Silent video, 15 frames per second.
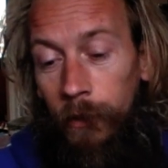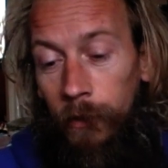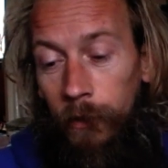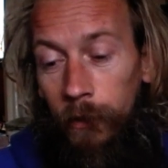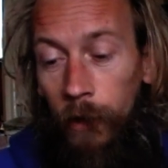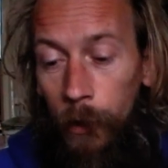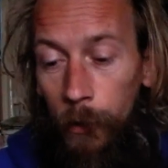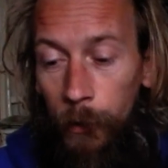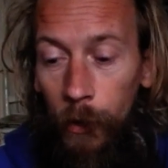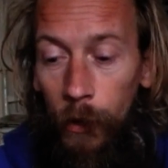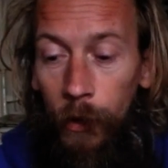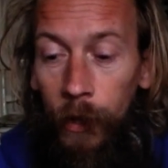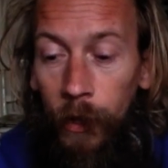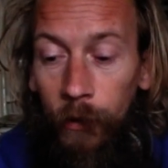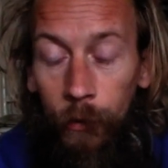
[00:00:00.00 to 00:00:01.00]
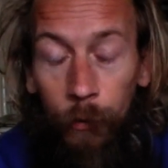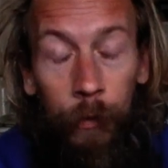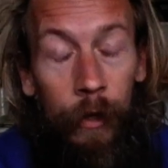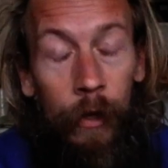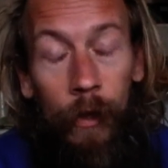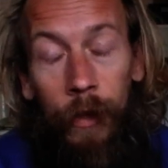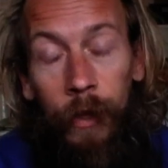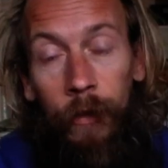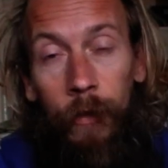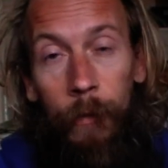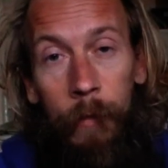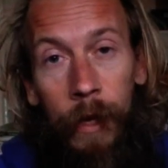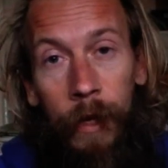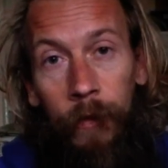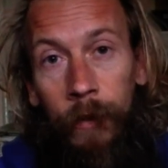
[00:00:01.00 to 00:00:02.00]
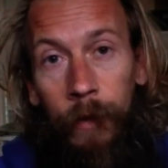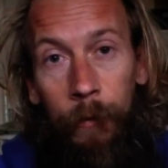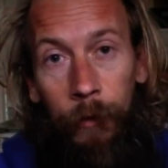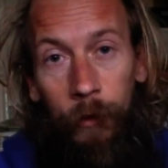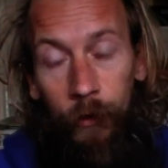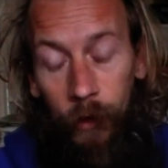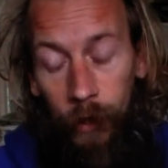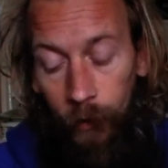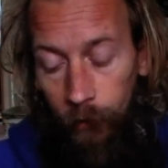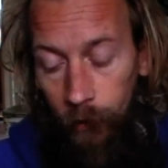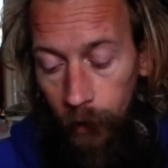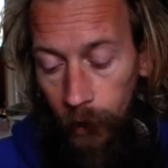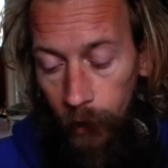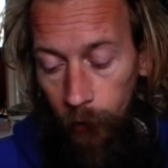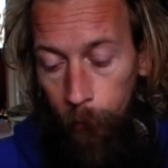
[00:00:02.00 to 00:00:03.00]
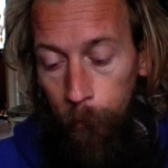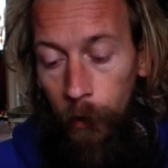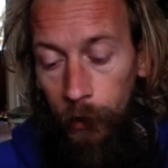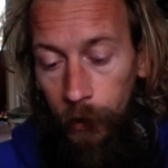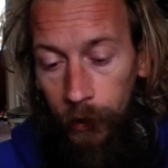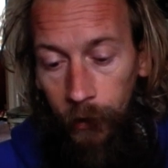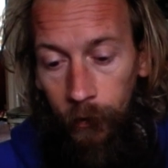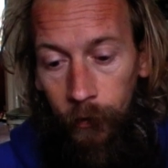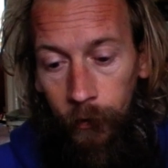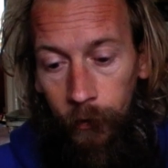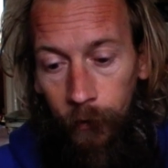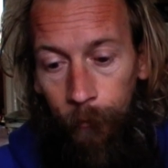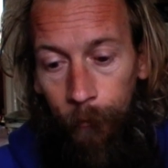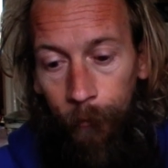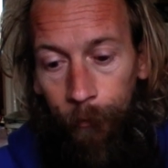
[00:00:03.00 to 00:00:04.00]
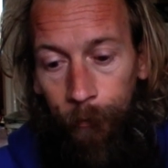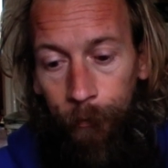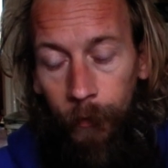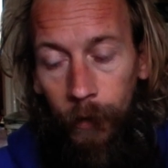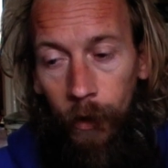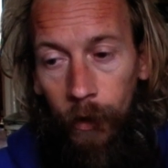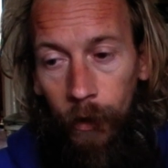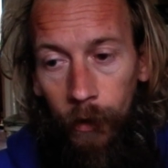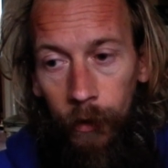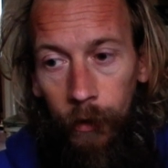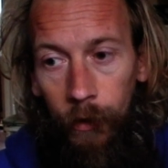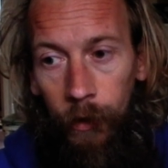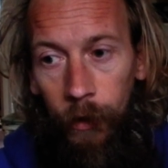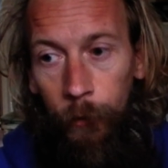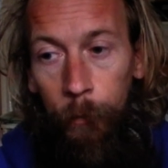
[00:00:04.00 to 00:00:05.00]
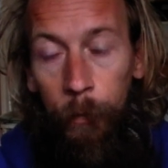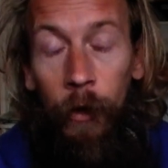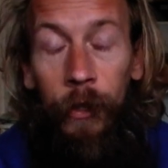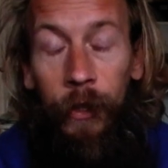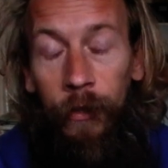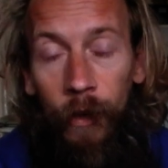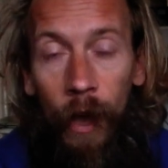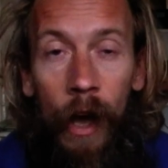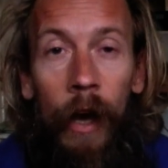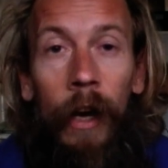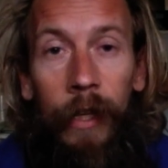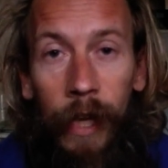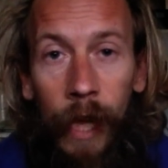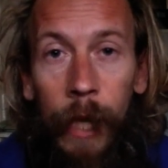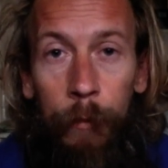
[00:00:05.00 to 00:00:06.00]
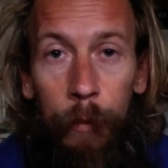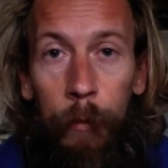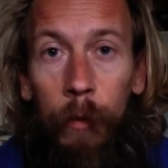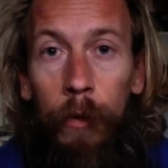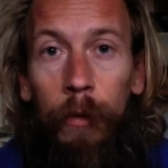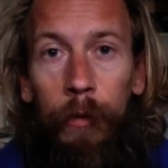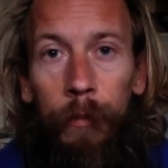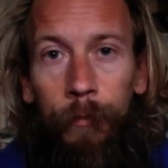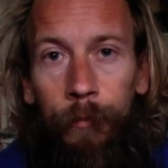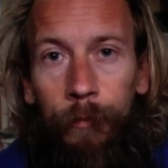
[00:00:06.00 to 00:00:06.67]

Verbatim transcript: So we got this we got these amazing machines and these bodies these bodies are capable